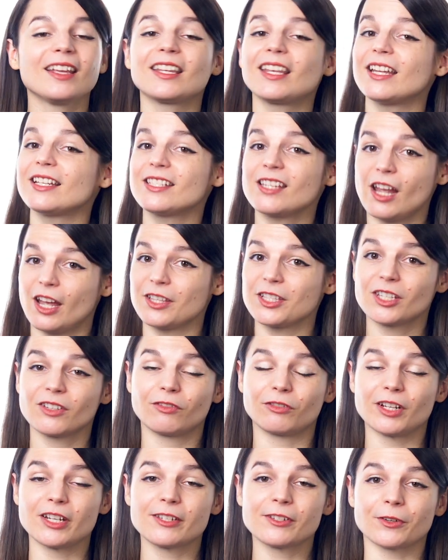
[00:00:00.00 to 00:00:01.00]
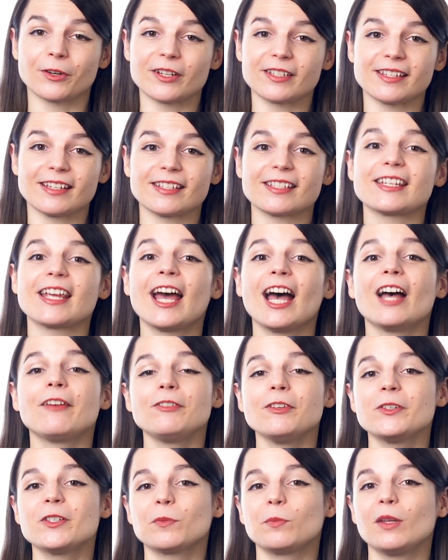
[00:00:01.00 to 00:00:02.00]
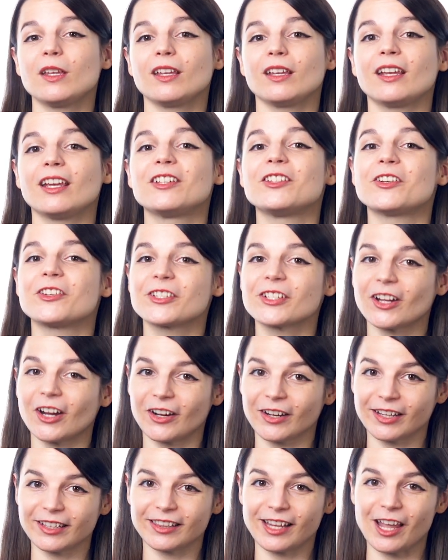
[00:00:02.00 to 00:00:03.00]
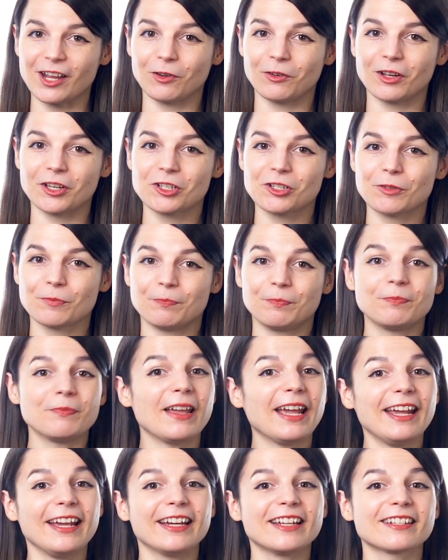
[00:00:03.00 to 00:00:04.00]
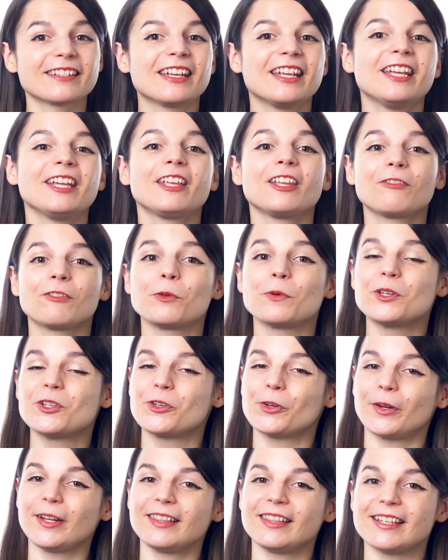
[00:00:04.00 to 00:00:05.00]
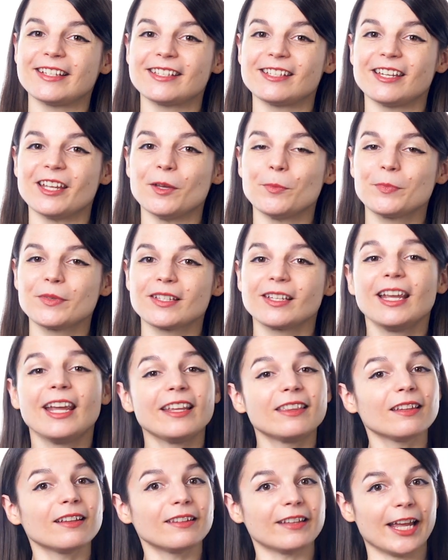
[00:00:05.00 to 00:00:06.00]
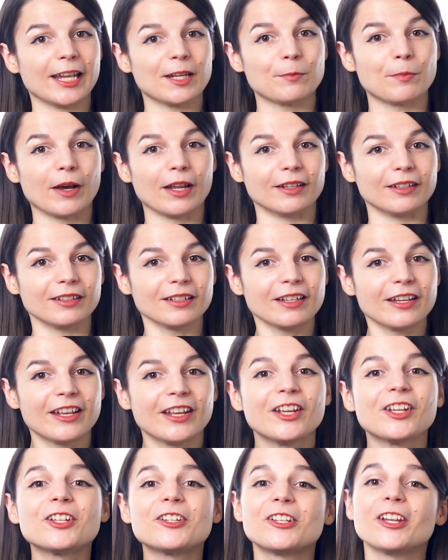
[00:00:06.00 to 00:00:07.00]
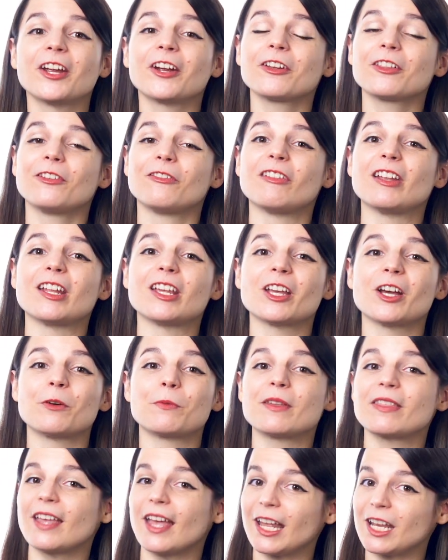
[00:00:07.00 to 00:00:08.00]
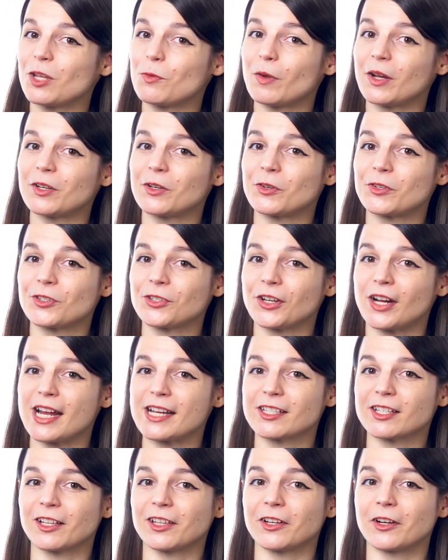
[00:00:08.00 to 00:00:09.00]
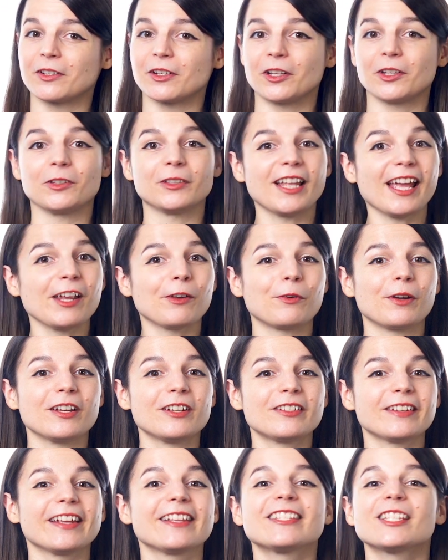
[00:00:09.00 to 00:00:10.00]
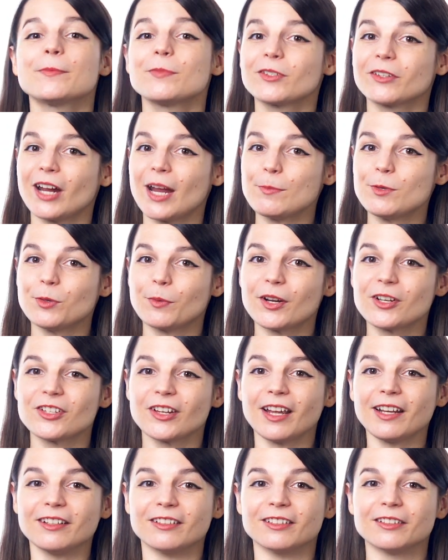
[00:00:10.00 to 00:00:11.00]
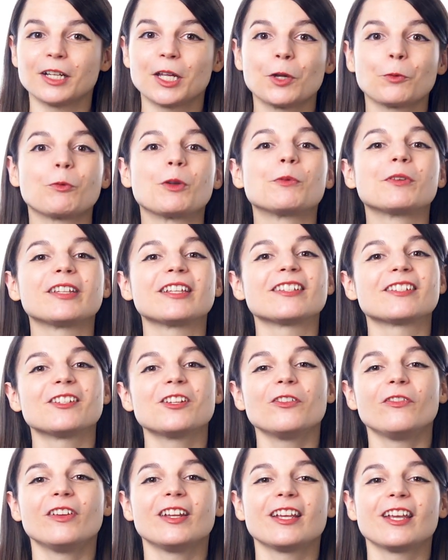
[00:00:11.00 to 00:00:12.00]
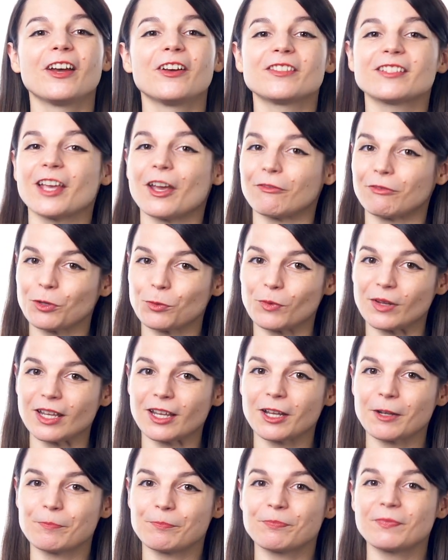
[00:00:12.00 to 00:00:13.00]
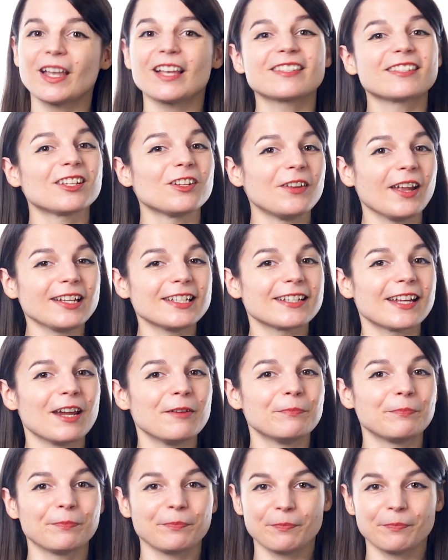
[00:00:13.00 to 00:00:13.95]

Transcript: Get tons of resources to have you speaking in your target language. And if you enjoyed these tips, hit the like button, share the video with anyone who's trying to learn a new language, and subscribe to our channel. We release new videos every week. I'll see you next time.